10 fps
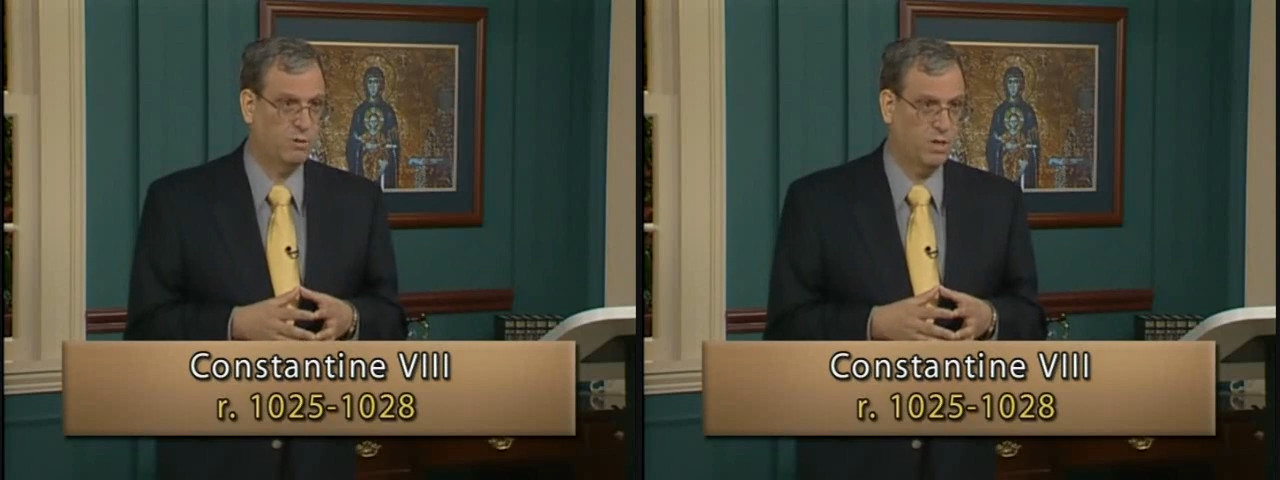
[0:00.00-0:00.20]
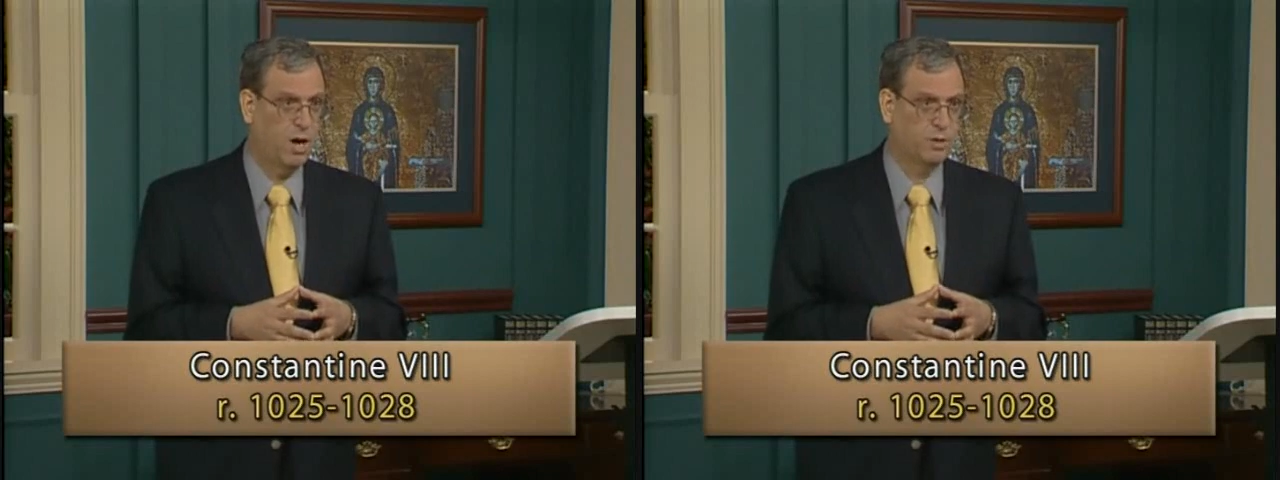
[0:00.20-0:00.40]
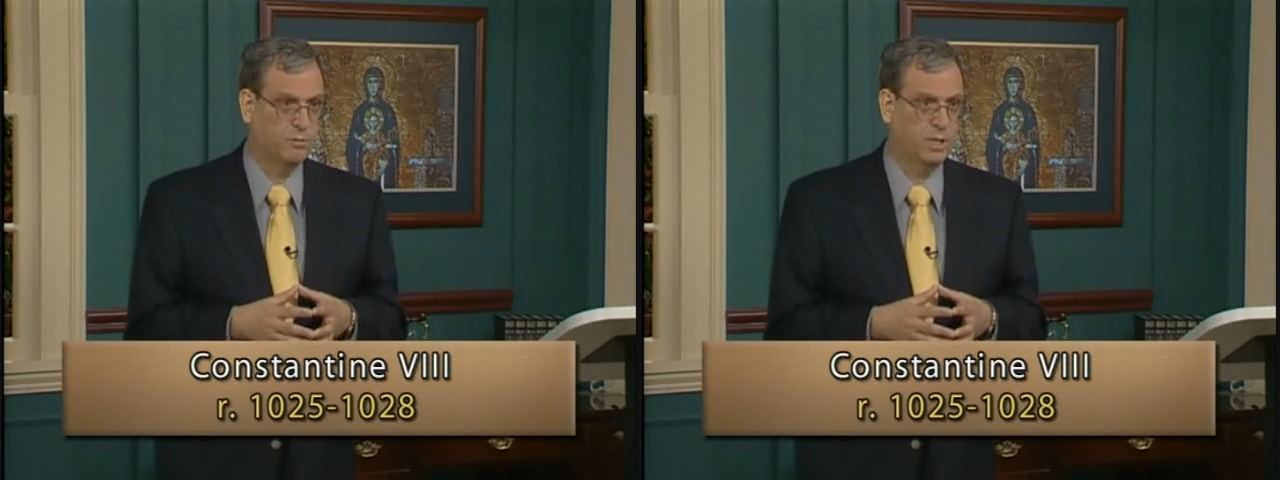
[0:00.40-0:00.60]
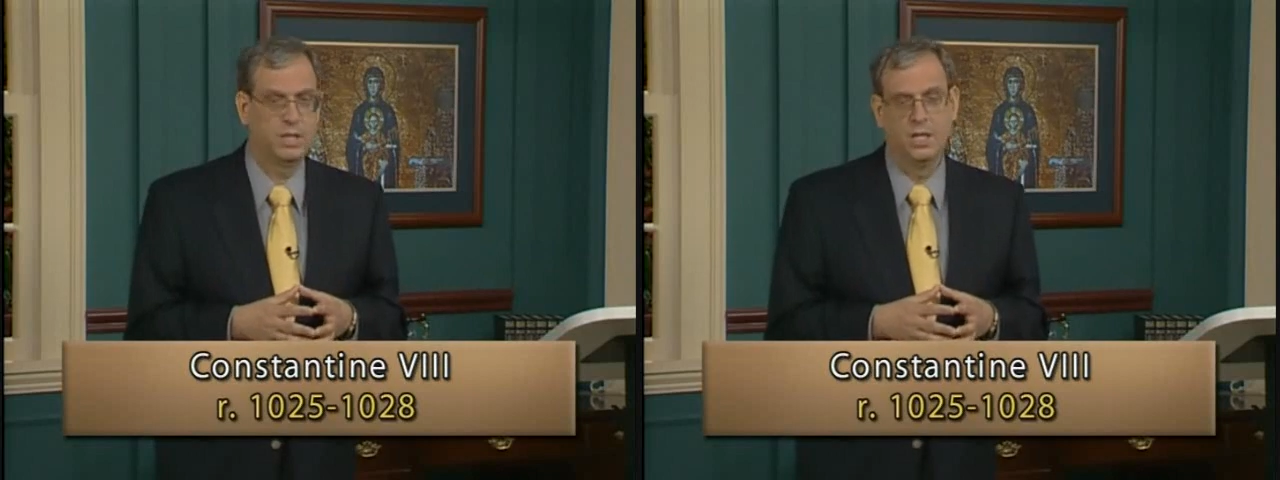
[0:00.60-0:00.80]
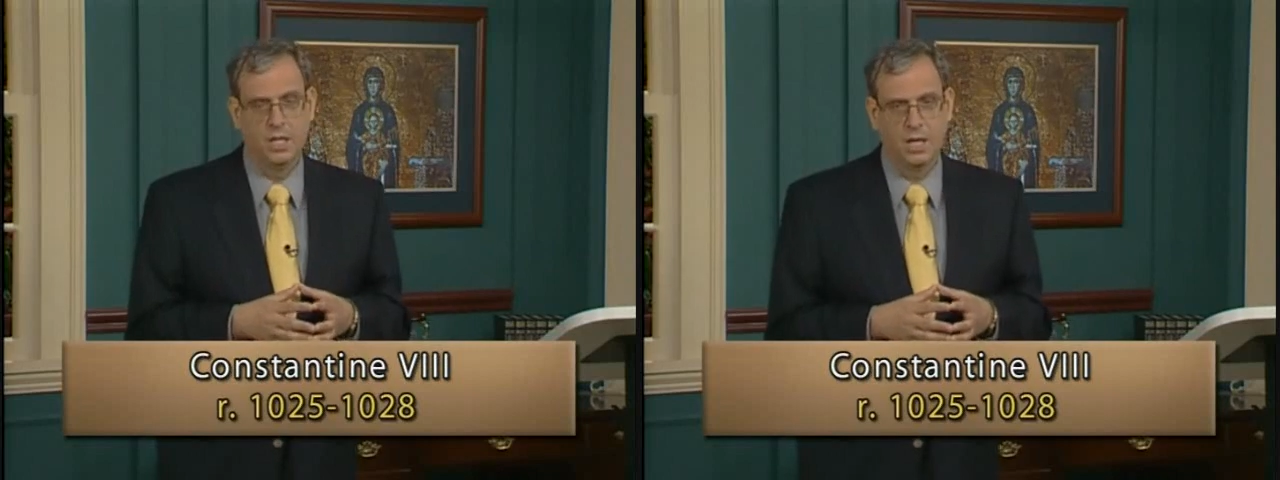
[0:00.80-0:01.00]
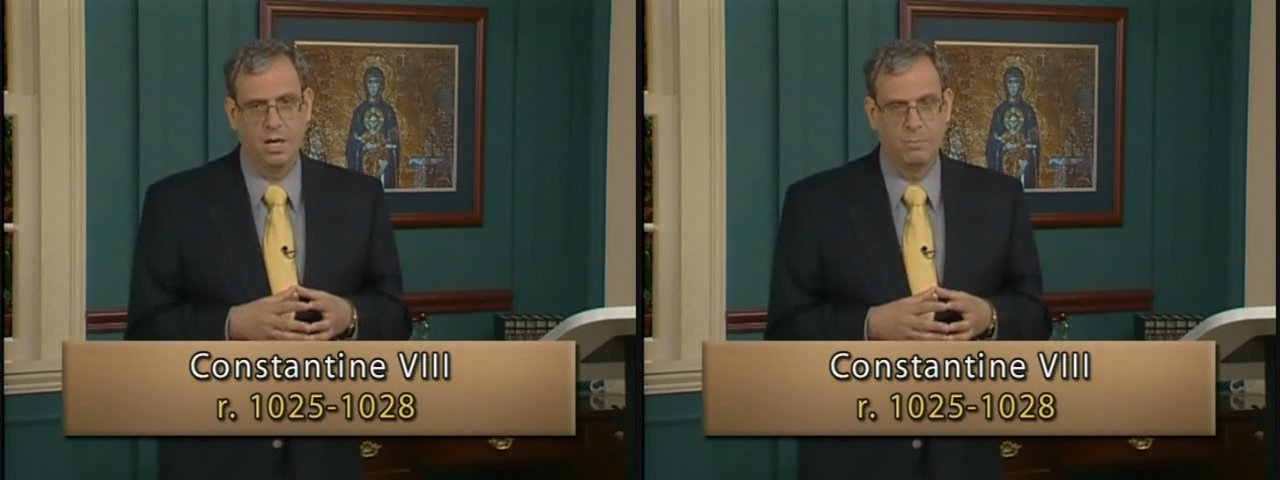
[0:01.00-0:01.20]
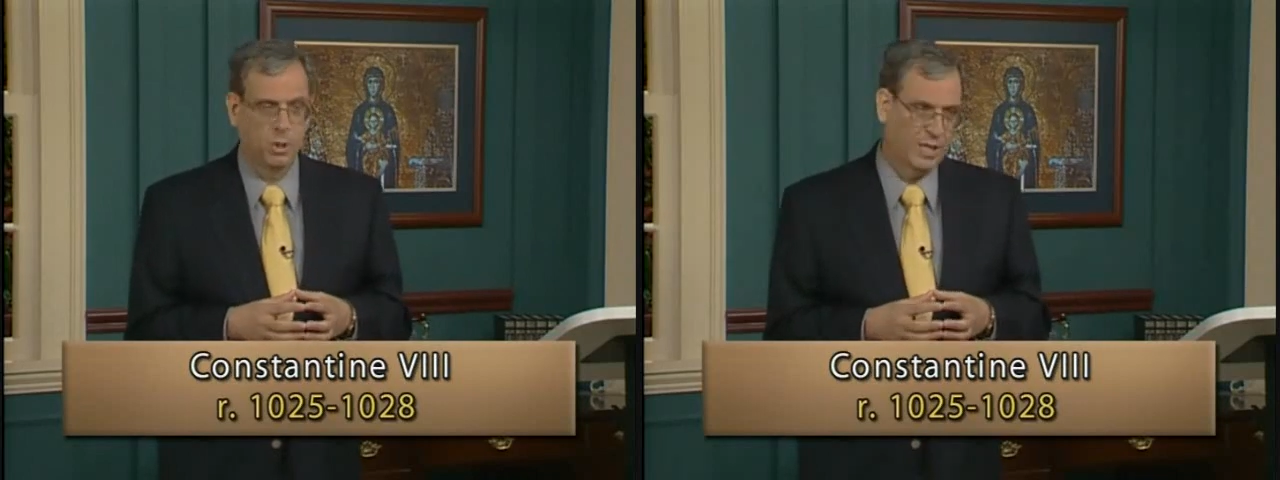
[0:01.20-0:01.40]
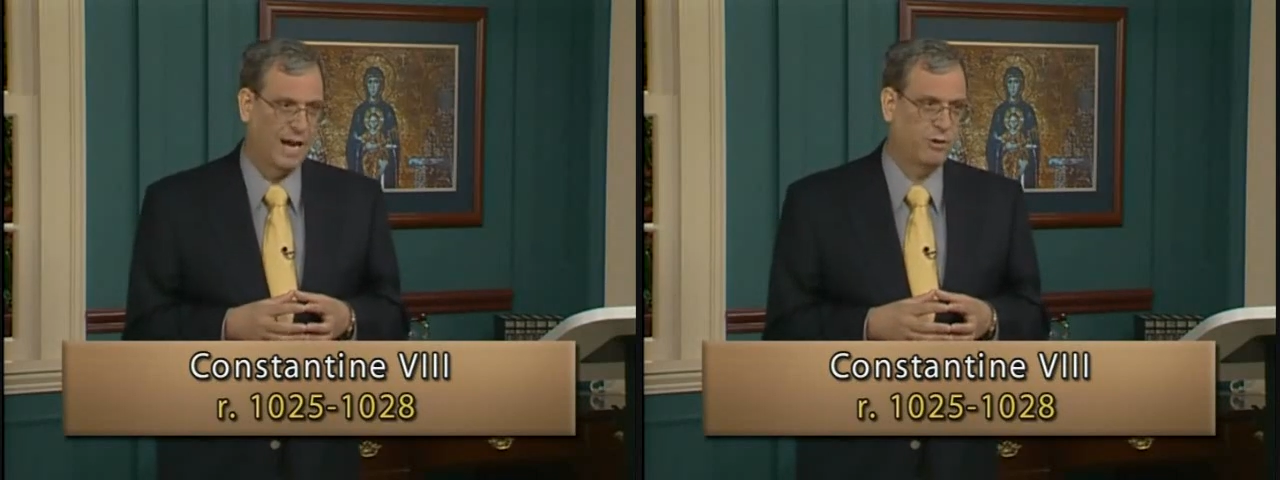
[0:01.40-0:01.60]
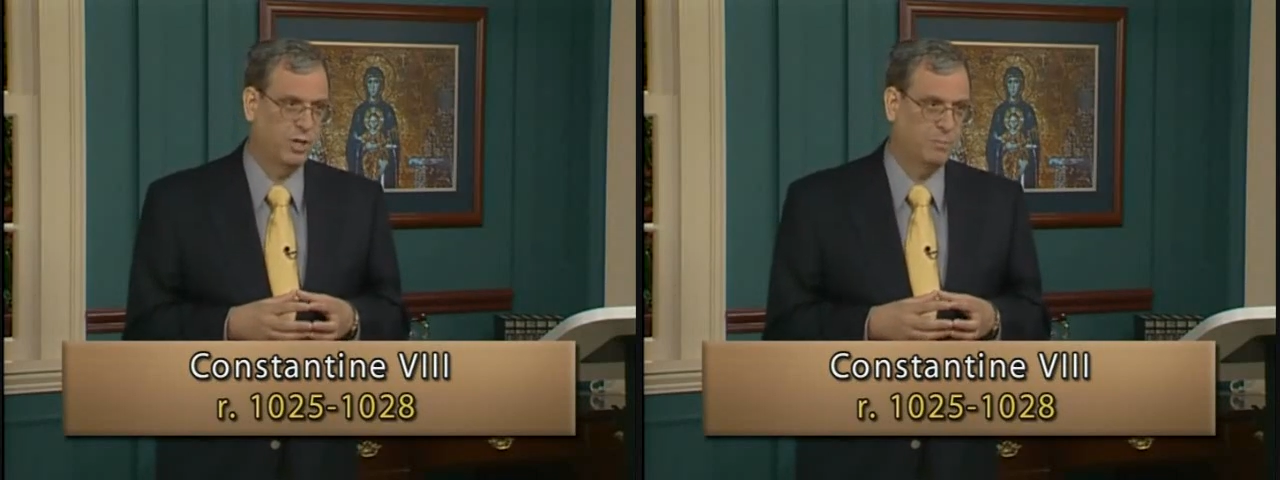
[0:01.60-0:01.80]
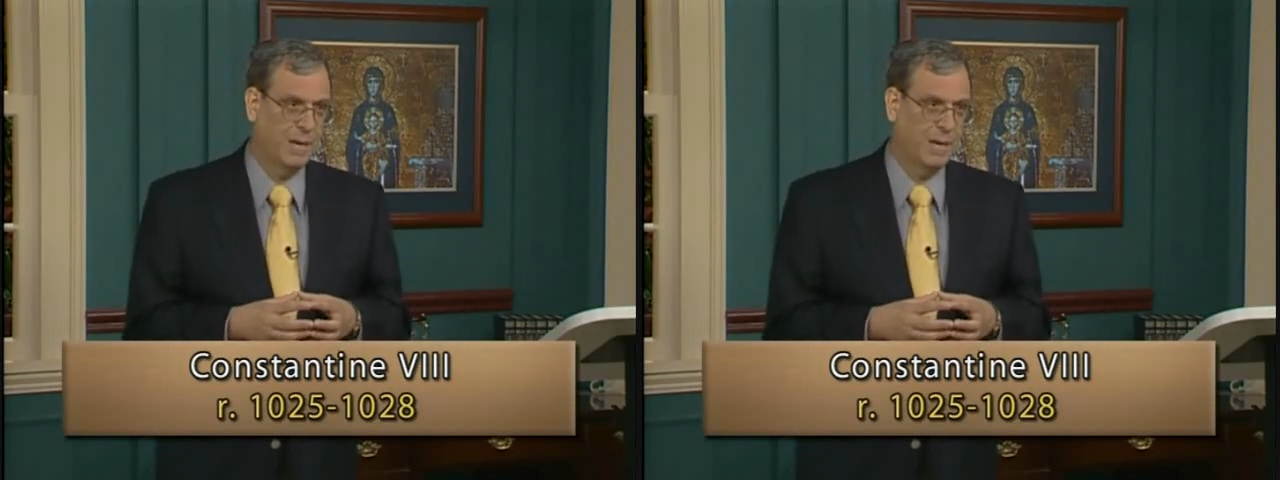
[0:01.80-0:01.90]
out conquering uh, Bulgaria